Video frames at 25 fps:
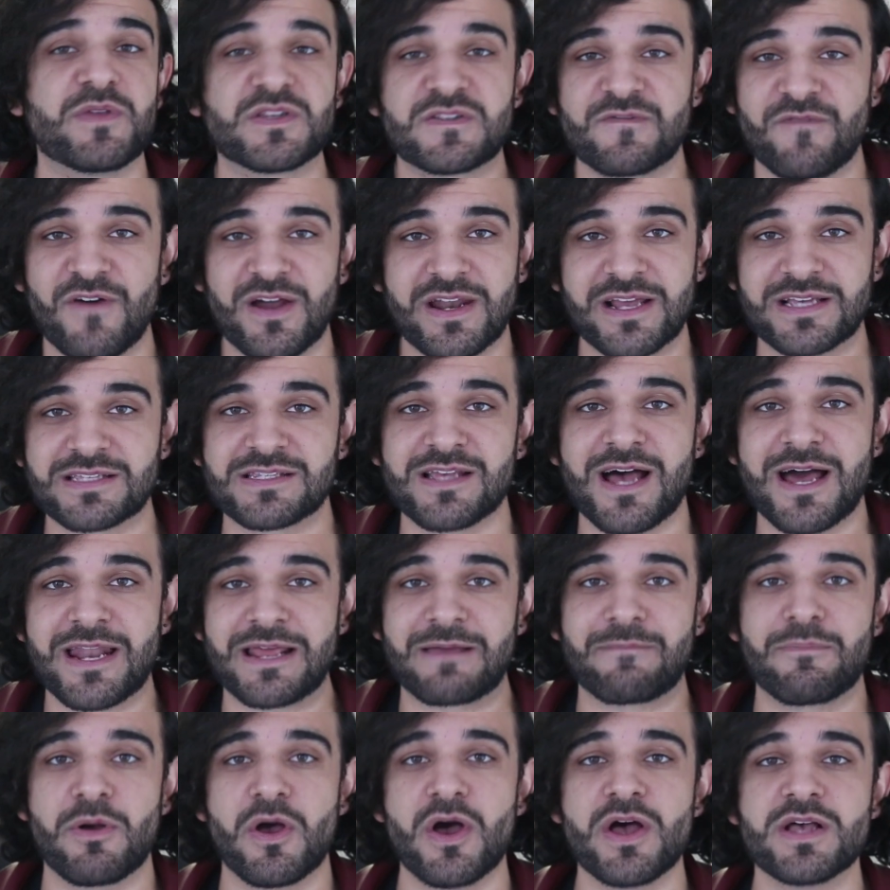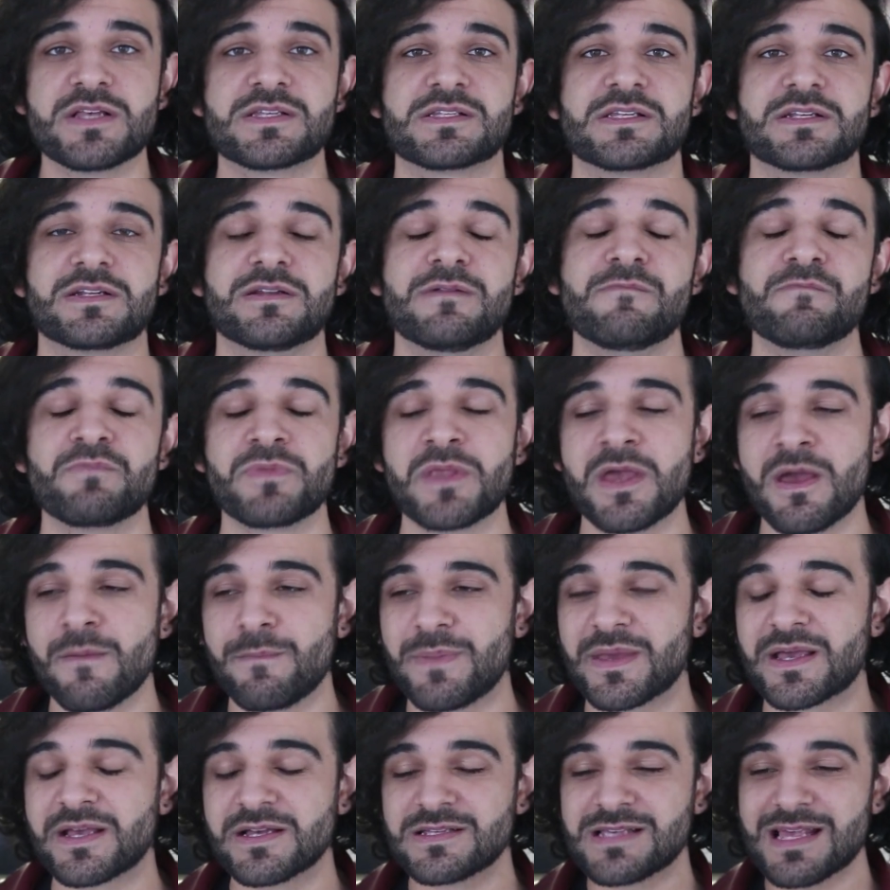this fun exciting person,"
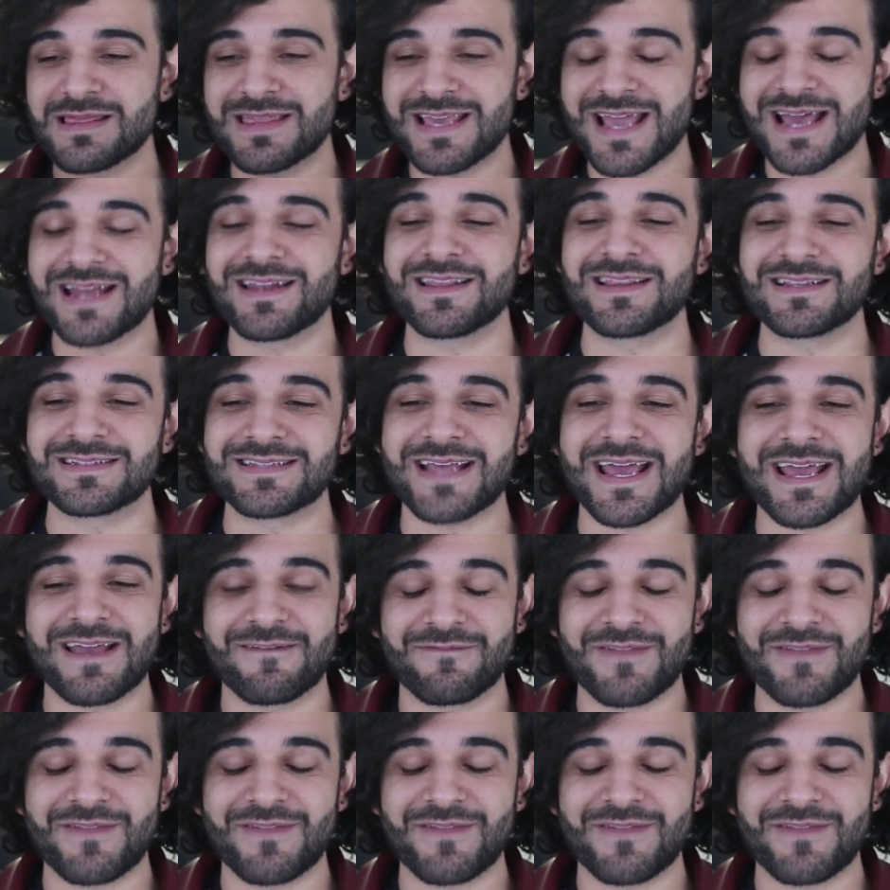because at the end of the day,